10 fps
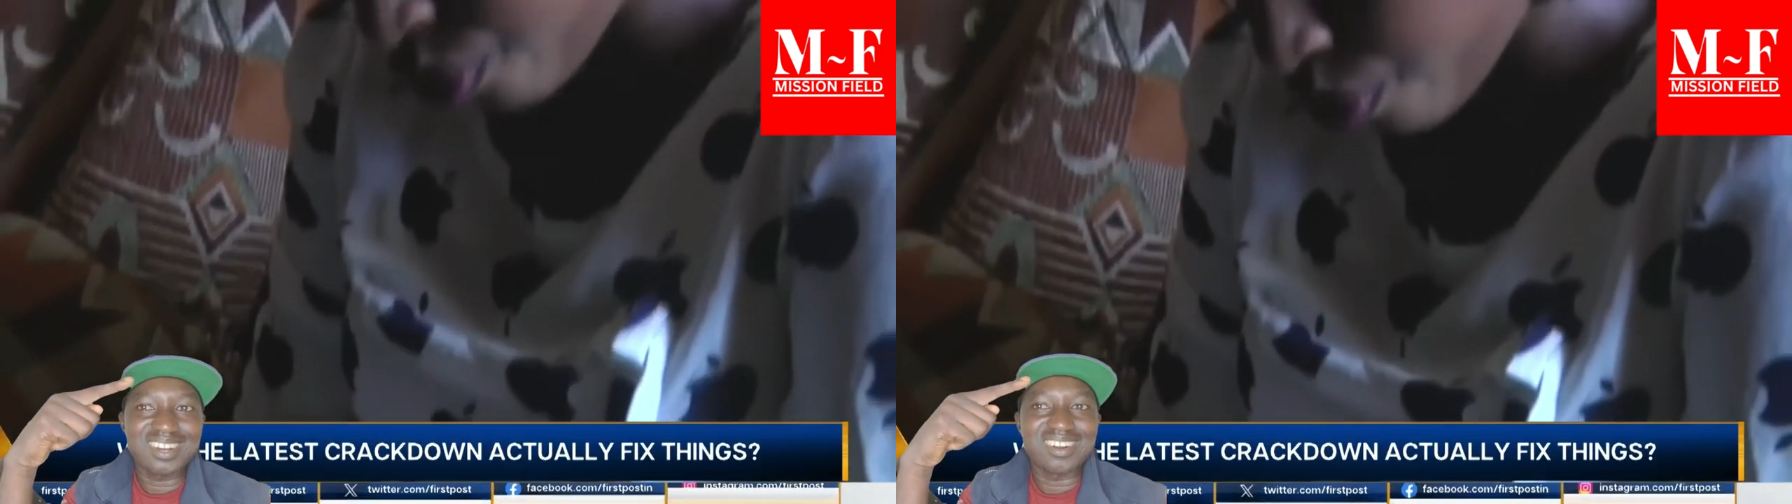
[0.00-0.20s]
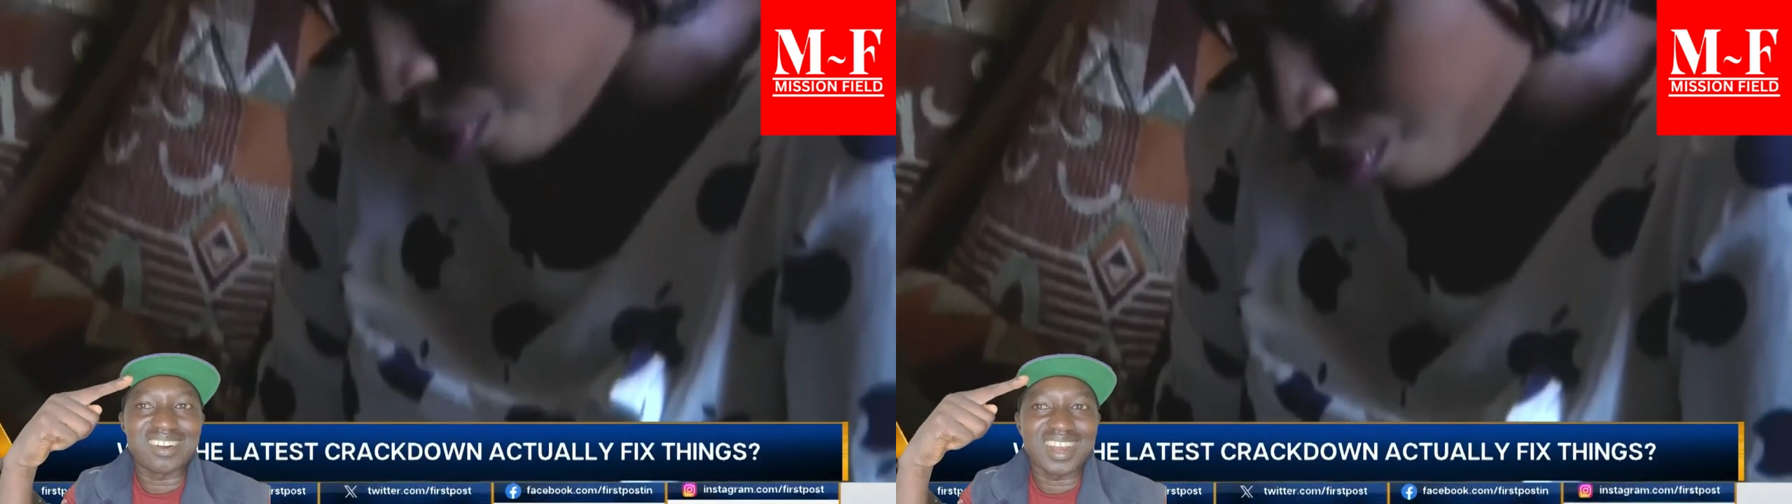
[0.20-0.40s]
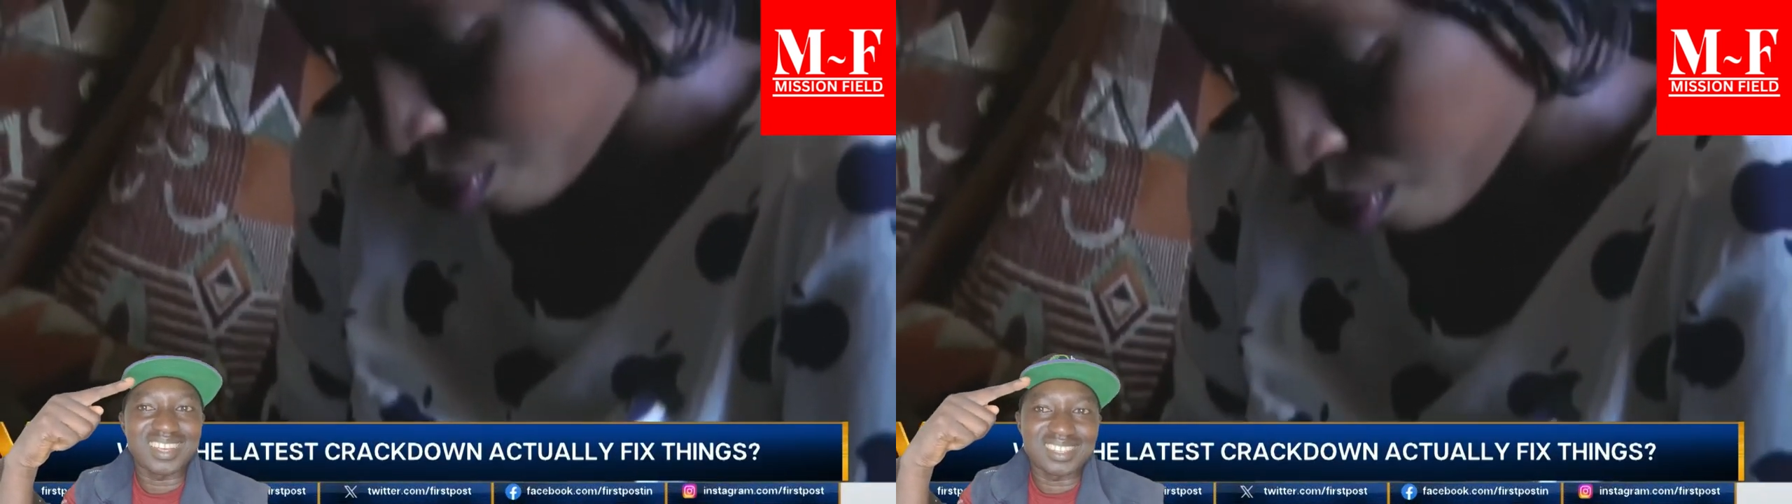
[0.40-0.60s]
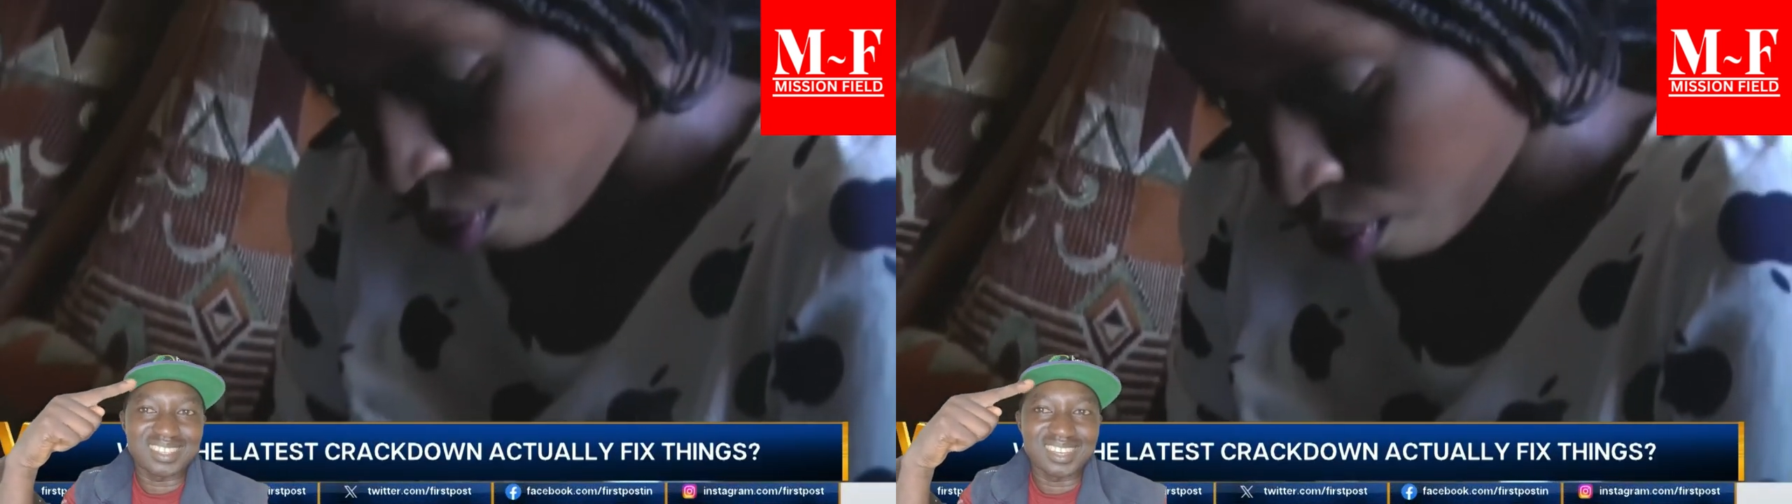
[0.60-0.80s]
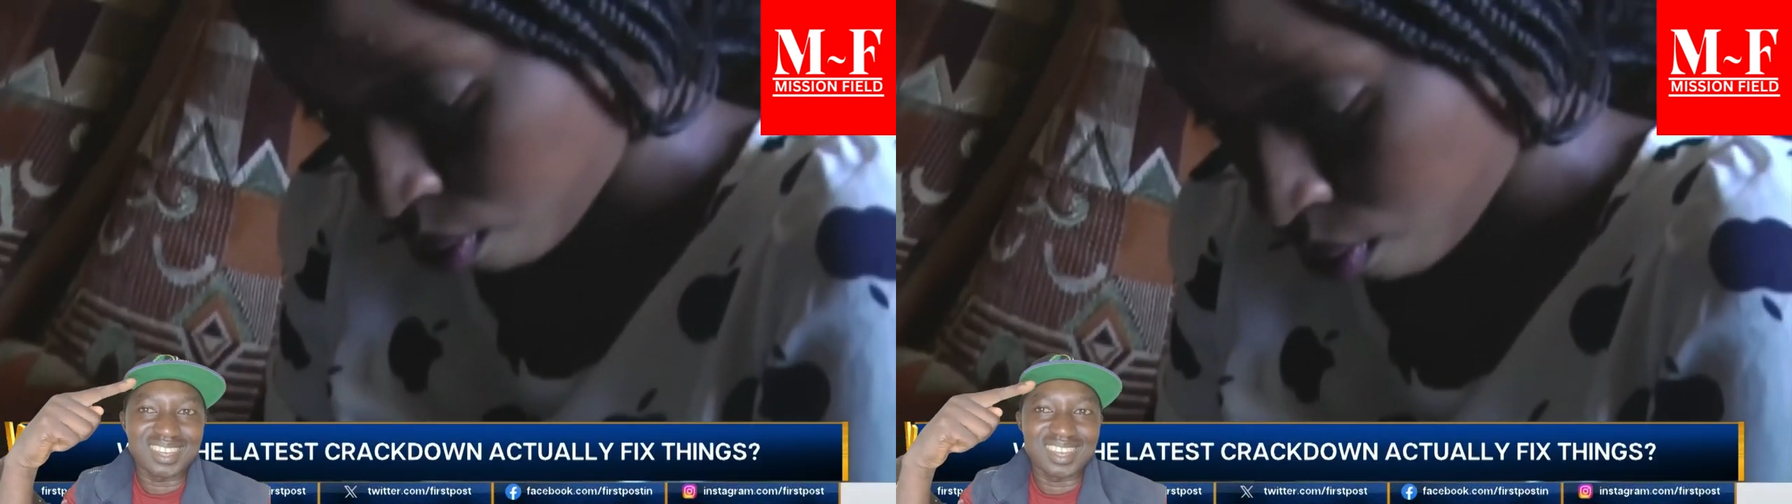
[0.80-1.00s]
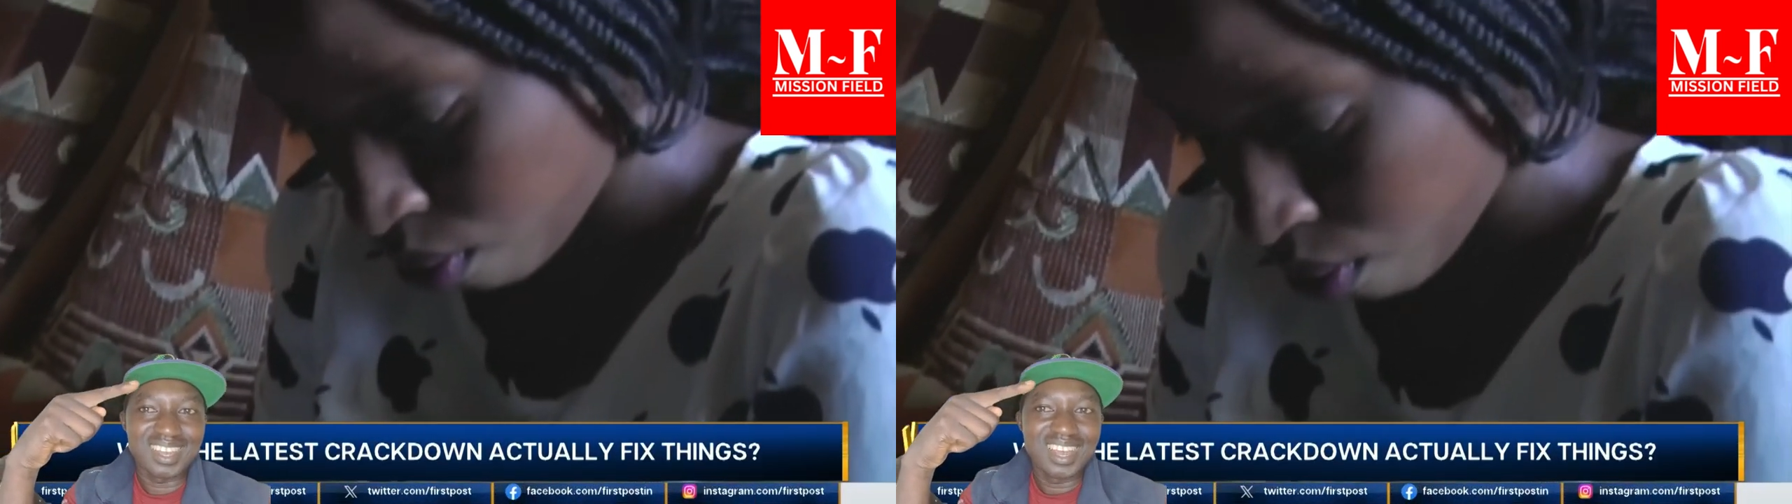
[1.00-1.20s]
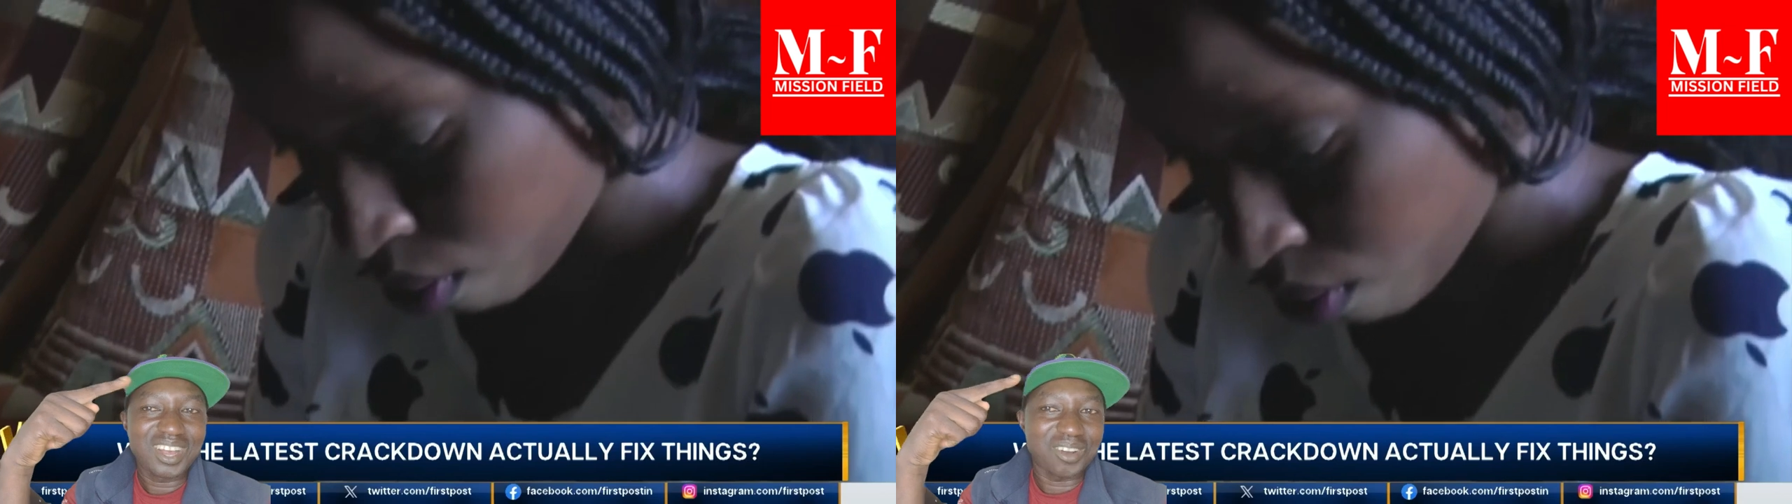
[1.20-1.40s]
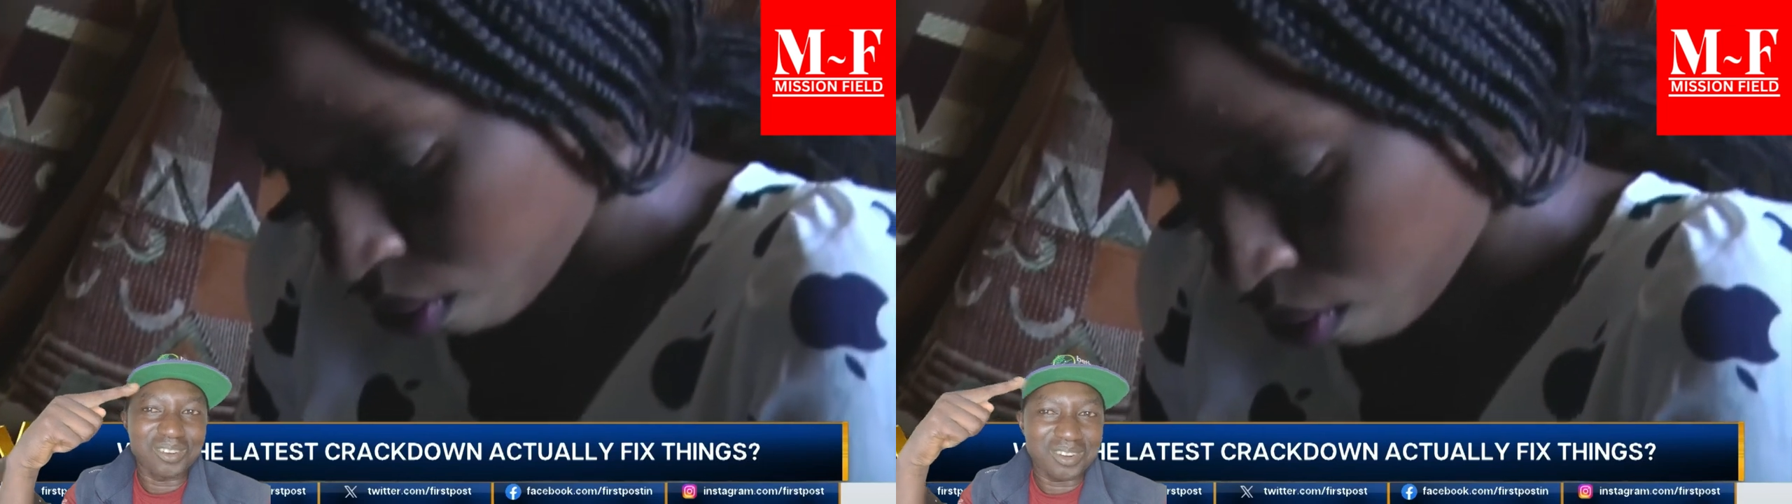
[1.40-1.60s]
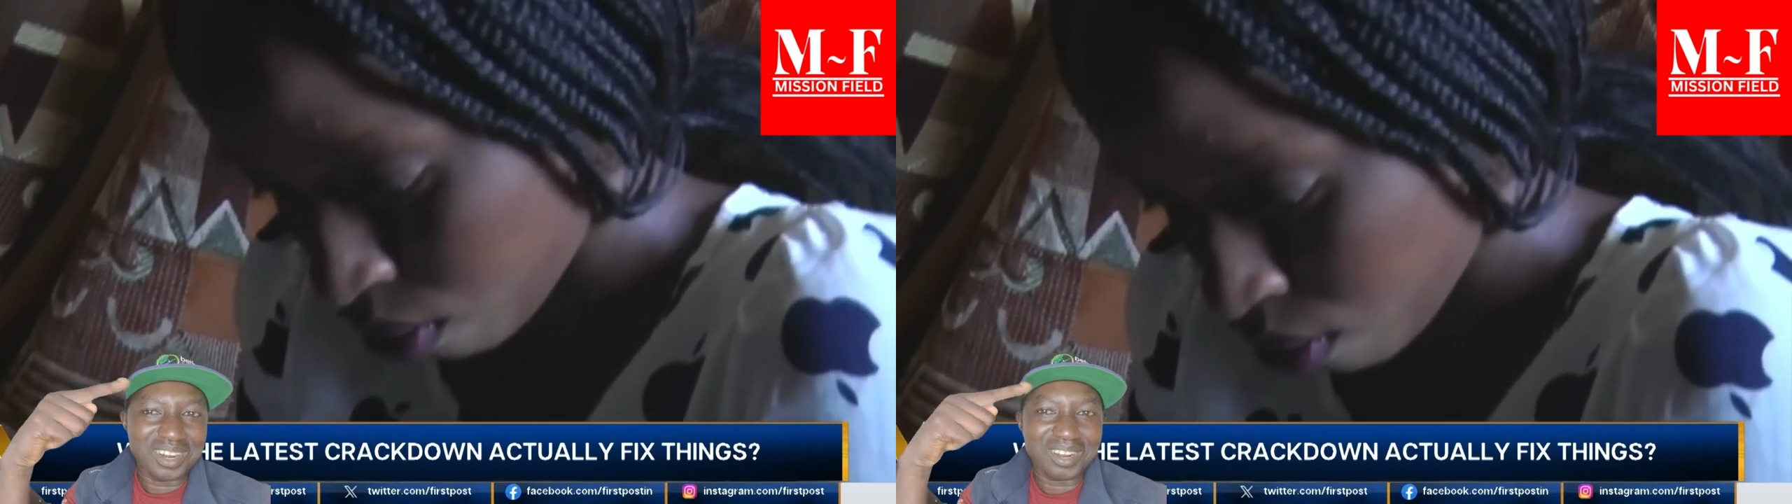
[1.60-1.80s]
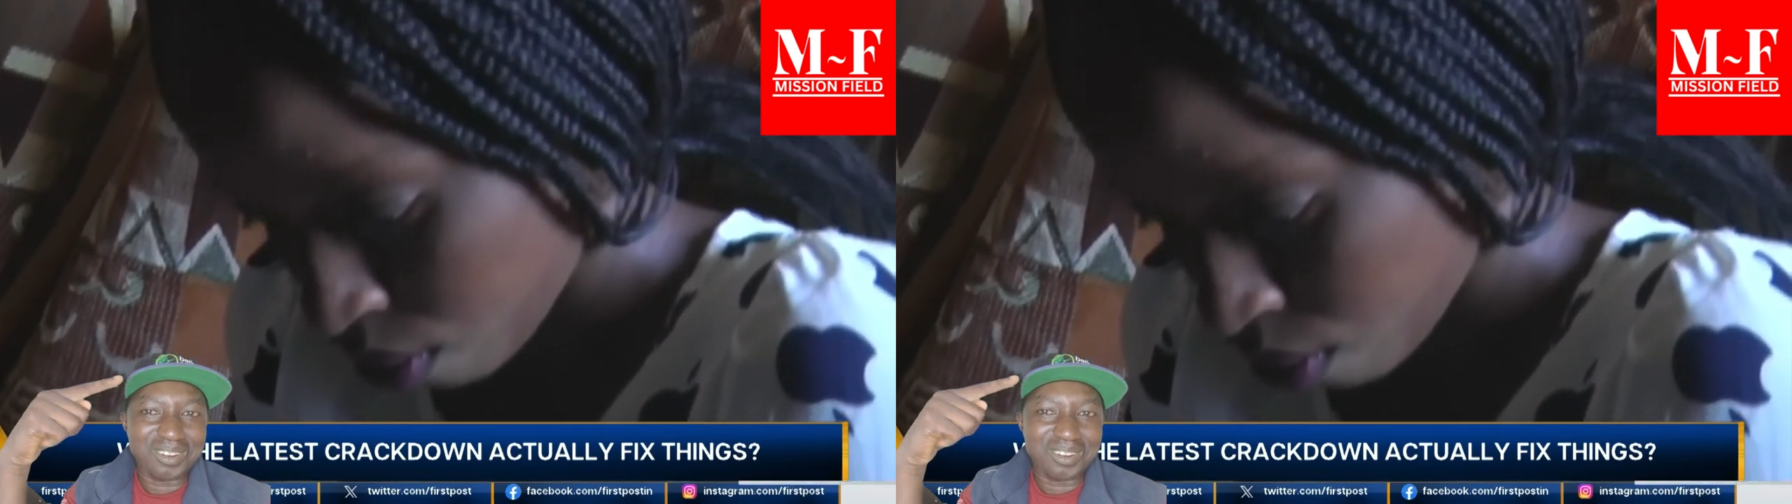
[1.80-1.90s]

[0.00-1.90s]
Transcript: action. The report